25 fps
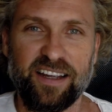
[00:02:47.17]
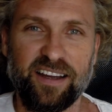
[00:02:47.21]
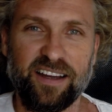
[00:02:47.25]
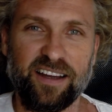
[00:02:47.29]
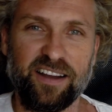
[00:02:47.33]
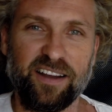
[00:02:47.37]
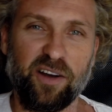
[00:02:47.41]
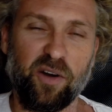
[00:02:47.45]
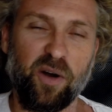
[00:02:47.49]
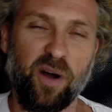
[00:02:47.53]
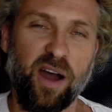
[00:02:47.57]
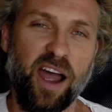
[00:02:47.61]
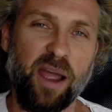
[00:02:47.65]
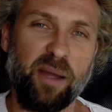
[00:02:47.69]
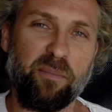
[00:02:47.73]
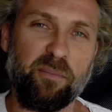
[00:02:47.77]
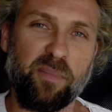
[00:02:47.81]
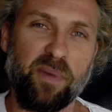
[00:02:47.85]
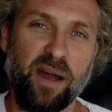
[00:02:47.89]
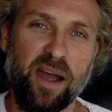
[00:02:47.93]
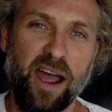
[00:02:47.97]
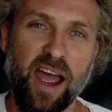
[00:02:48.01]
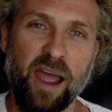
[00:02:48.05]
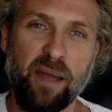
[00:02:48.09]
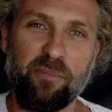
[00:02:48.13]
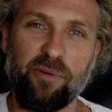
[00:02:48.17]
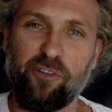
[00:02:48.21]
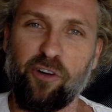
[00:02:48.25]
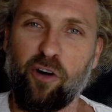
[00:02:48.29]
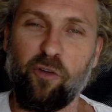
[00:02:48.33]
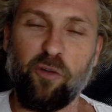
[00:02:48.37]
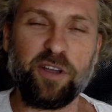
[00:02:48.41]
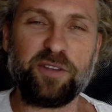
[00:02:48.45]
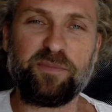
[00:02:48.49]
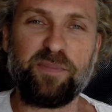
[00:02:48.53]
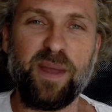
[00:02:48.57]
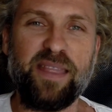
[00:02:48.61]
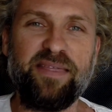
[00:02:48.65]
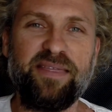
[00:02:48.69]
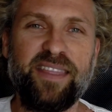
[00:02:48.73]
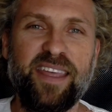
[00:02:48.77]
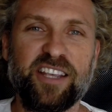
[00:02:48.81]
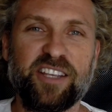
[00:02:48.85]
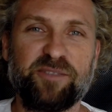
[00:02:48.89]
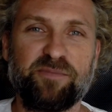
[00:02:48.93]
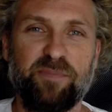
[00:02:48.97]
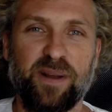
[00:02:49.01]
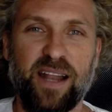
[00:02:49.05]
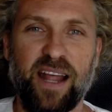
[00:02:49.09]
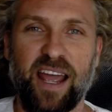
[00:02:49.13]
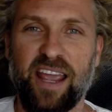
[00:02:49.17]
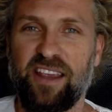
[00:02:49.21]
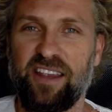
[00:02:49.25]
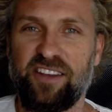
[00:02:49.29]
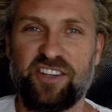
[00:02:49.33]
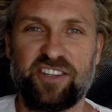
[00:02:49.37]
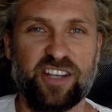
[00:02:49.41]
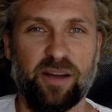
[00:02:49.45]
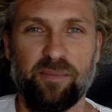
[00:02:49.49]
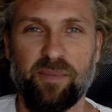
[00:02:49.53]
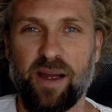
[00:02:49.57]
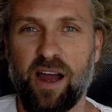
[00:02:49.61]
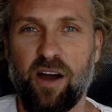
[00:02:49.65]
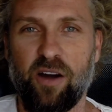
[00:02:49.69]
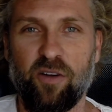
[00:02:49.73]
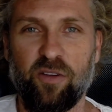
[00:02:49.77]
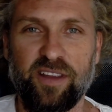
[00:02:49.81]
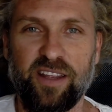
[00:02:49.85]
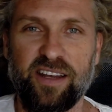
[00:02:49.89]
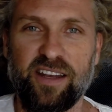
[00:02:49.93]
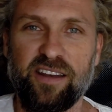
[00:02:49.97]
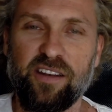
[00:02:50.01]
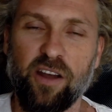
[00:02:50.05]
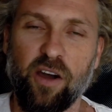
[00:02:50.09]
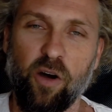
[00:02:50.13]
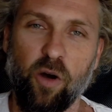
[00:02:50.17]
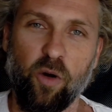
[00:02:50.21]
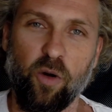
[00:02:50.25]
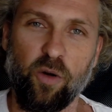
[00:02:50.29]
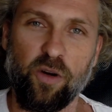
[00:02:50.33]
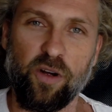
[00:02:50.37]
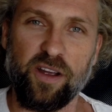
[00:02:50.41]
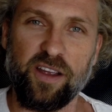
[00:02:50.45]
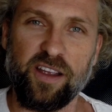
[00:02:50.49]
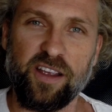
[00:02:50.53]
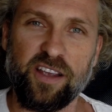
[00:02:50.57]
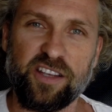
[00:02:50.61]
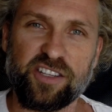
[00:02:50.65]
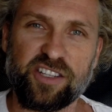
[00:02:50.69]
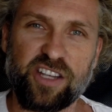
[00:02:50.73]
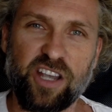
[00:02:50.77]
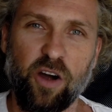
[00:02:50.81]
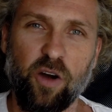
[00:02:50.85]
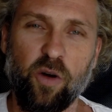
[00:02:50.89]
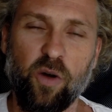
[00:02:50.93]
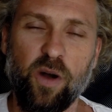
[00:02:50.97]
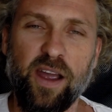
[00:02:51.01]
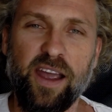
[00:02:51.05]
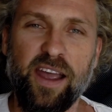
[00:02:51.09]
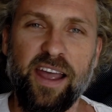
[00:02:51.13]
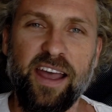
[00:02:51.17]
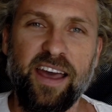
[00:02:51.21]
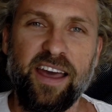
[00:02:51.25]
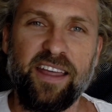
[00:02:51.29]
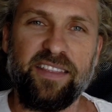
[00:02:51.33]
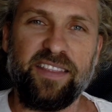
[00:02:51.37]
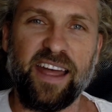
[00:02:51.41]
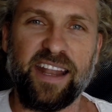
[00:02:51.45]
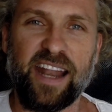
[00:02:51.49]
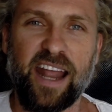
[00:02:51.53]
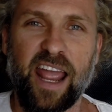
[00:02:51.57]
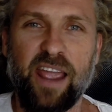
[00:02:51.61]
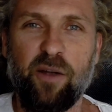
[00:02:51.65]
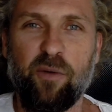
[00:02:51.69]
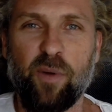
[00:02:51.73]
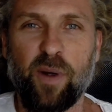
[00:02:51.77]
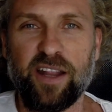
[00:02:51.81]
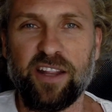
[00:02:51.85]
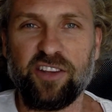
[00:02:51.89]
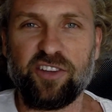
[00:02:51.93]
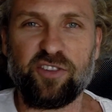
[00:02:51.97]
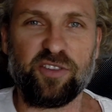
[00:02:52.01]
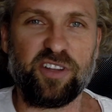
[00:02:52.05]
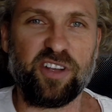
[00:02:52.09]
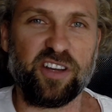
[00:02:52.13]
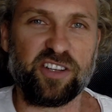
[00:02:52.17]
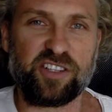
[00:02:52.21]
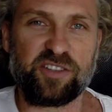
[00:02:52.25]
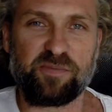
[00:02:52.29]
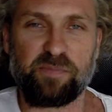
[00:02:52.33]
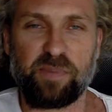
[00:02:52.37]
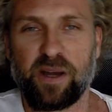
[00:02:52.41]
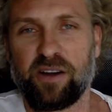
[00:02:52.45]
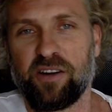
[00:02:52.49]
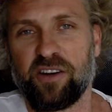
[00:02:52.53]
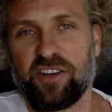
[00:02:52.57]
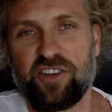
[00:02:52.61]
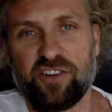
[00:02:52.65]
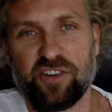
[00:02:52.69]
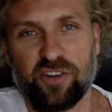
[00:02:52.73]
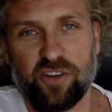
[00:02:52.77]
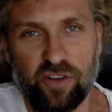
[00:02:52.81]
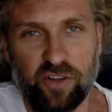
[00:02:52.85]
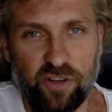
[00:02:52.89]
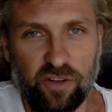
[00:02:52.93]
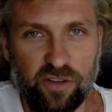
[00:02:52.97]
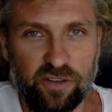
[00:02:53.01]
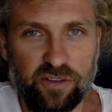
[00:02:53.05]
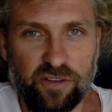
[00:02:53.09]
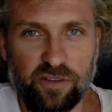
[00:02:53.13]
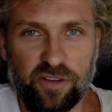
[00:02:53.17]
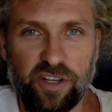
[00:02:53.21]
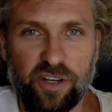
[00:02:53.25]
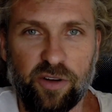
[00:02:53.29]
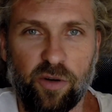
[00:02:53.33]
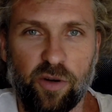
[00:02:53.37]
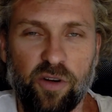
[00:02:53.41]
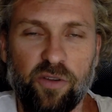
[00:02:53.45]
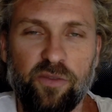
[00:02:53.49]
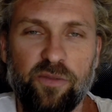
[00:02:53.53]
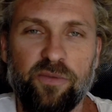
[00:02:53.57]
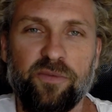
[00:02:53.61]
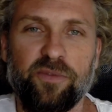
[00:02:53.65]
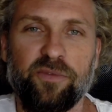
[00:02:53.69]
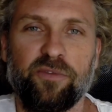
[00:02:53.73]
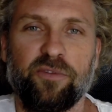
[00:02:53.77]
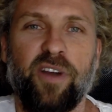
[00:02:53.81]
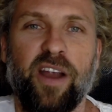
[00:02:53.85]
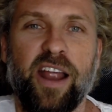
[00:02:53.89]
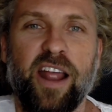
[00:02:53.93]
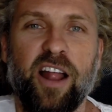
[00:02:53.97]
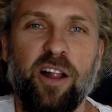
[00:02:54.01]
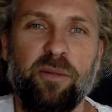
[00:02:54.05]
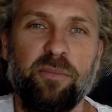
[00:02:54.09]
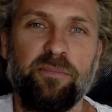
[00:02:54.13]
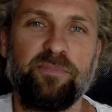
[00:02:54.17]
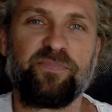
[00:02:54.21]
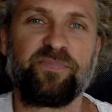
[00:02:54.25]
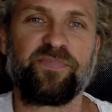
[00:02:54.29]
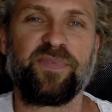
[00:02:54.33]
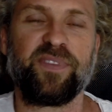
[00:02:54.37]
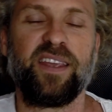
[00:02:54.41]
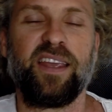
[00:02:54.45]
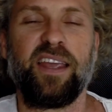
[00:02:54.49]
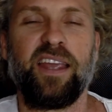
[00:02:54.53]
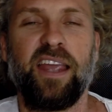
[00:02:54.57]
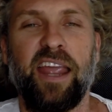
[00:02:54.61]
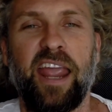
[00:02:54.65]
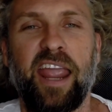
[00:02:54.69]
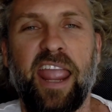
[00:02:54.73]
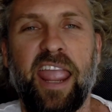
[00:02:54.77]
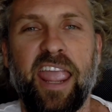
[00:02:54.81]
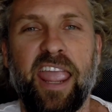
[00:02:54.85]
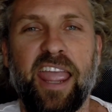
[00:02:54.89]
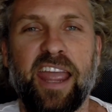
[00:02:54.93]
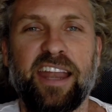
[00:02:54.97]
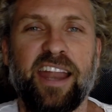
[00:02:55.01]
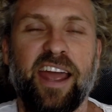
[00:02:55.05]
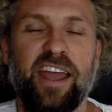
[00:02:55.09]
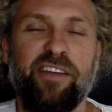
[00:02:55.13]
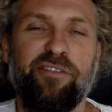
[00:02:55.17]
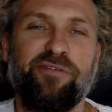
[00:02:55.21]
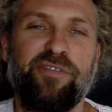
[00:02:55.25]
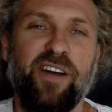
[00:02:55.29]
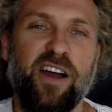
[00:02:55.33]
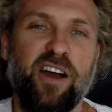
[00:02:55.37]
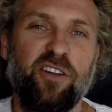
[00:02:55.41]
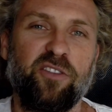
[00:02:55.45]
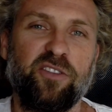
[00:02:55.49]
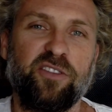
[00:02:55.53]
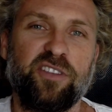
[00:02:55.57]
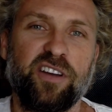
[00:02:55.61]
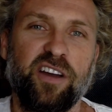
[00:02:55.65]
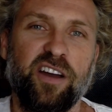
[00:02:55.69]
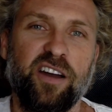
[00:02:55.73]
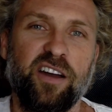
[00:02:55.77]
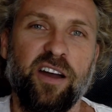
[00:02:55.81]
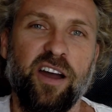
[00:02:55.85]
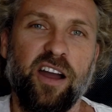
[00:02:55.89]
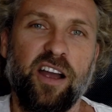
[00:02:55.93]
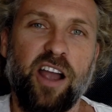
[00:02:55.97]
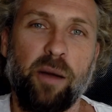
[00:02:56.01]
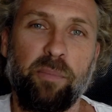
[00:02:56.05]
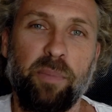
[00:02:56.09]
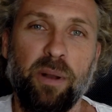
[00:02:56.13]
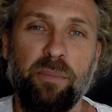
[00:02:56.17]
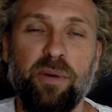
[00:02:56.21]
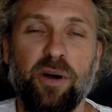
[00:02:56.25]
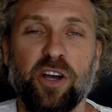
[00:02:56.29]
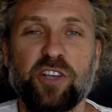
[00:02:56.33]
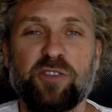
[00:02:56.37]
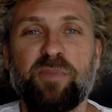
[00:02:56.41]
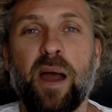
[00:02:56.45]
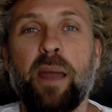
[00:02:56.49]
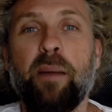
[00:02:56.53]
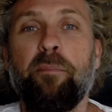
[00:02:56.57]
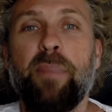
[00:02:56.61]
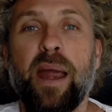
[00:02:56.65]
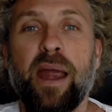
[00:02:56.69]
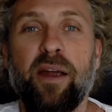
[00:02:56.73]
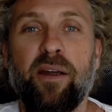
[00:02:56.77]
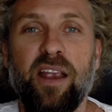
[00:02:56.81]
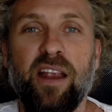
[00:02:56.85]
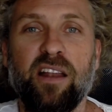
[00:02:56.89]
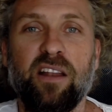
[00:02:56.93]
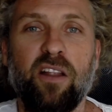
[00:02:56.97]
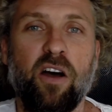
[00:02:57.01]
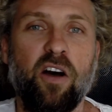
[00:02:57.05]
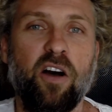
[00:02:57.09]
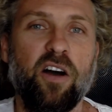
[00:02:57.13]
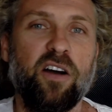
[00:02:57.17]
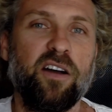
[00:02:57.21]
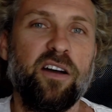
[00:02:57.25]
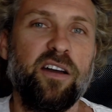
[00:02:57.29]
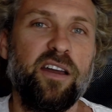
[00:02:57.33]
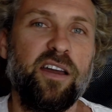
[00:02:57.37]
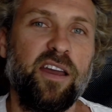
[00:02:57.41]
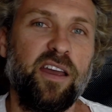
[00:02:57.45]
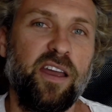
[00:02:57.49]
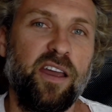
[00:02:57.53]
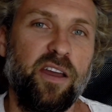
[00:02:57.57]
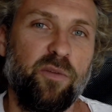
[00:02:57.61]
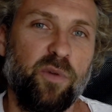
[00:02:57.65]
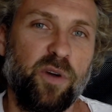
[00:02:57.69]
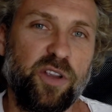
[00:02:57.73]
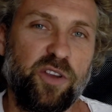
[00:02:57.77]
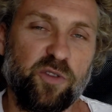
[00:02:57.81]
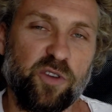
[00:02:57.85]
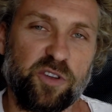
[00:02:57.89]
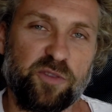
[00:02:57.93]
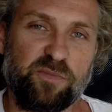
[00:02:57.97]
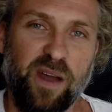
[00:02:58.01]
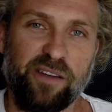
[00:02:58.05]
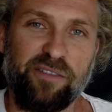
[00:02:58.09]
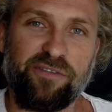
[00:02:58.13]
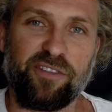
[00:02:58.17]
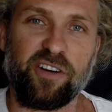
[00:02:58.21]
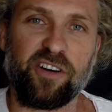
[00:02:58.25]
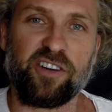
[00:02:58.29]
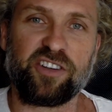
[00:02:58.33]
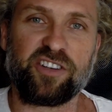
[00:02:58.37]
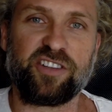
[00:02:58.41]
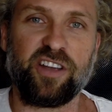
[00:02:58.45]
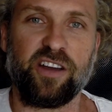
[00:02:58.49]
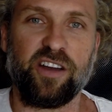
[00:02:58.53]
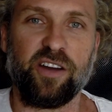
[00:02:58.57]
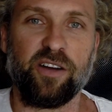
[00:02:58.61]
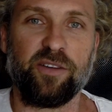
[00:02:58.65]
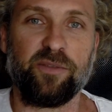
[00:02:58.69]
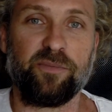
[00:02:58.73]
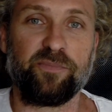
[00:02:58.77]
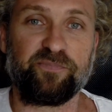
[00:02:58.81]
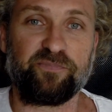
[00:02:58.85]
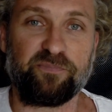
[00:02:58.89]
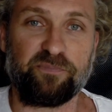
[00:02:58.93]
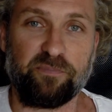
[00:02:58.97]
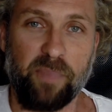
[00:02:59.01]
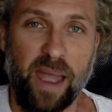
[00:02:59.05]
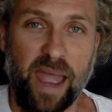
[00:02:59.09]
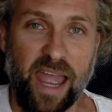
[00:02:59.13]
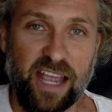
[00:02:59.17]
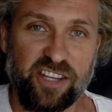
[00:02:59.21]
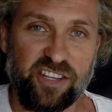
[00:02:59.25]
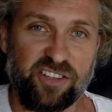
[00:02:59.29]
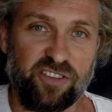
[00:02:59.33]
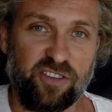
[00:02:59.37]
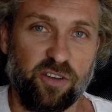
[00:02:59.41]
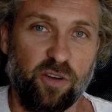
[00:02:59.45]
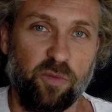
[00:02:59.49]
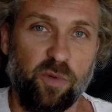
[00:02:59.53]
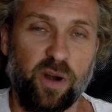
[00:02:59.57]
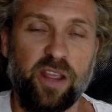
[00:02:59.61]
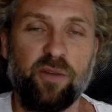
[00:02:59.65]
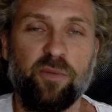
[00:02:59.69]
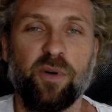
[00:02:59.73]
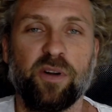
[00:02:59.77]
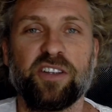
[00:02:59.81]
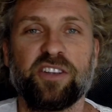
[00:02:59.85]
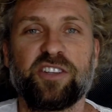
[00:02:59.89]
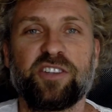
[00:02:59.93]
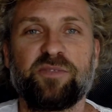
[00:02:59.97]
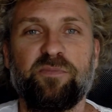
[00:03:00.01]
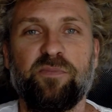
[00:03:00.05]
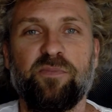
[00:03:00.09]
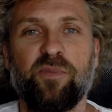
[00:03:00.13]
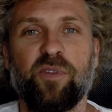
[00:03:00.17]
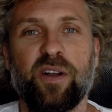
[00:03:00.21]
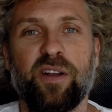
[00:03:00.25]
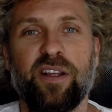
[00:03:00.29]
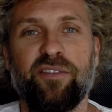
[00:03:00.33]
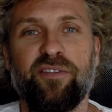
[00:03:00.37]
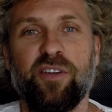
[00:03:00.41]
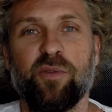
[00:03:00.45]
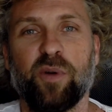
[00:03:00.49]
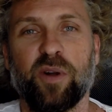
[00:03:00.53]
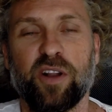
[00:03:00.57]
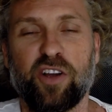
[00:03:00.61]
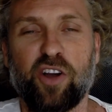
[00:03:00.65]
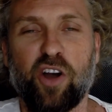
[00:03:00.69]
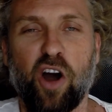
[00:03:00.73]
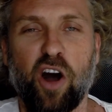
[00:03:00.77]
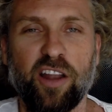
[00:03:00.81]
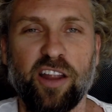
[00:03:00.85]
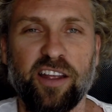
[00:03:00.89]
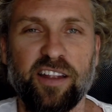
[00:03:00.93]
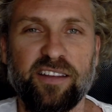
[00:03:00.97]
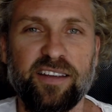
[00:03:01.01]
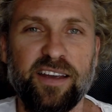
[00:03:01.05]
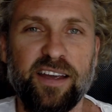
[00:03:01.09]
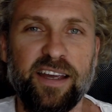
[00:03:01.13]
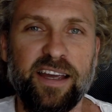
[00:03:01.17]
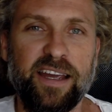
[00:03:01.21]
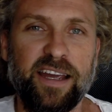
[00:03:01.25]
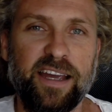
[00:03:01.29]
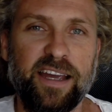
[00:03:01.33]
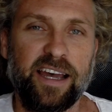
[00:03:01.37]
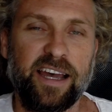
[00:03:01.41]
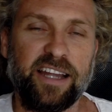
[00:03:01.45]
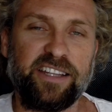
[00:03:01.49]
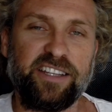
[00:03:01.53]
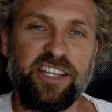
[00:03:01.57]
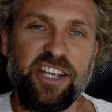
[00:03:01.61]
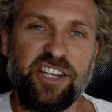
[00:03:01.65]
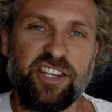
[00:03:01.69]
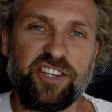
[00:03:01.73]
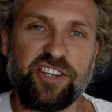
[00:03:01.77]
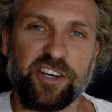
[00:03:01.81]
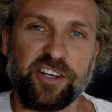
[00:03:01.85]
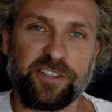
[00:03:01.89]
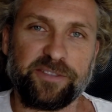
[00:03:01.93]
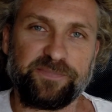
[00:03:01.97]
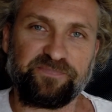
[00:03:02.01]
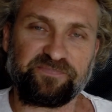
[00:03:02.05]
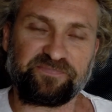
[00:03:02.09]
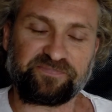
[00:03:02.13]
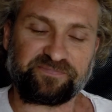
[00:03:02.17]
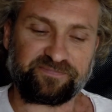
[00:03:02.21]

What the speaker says: You know, I've always been this, but I somehow didn't know. So then I went into the spiritual, you know, realm, and I found a couple of books by Barry Long, which was my first master, or whatever you want to call it, a teacher.